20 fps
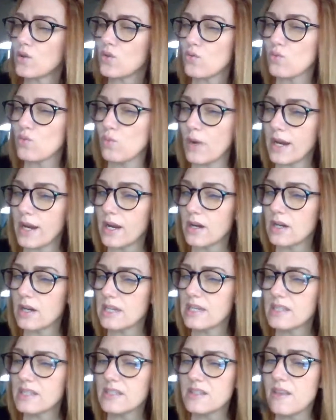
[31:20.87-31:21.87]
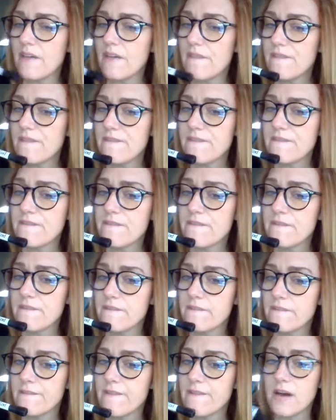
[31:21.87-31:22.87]
Where is the
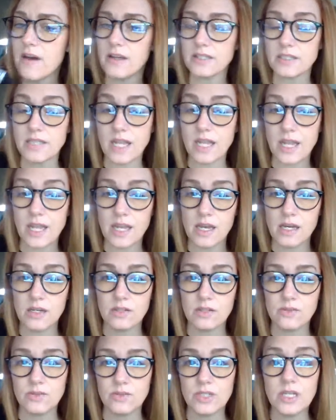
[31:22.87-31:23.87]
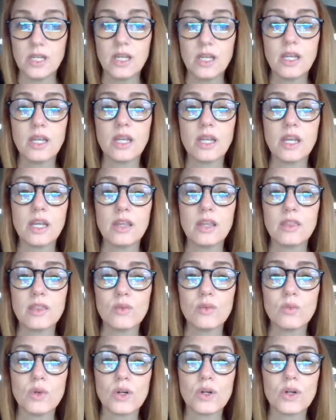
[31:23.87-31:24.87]
V sound in
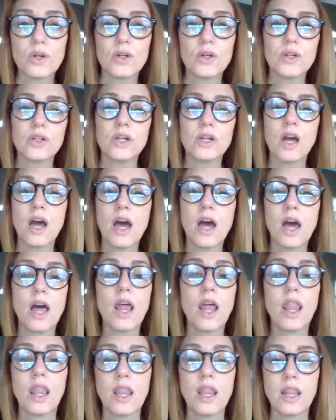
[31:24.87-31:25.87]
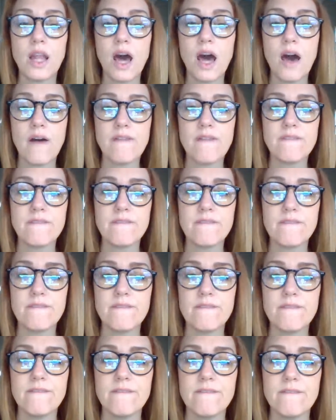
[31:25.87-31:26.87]
the word
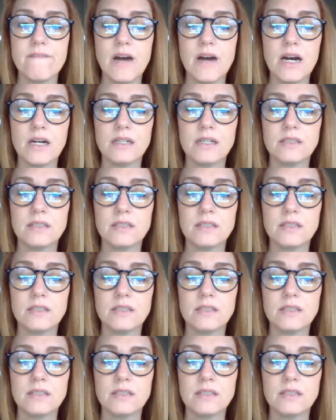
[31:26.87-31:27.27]
love?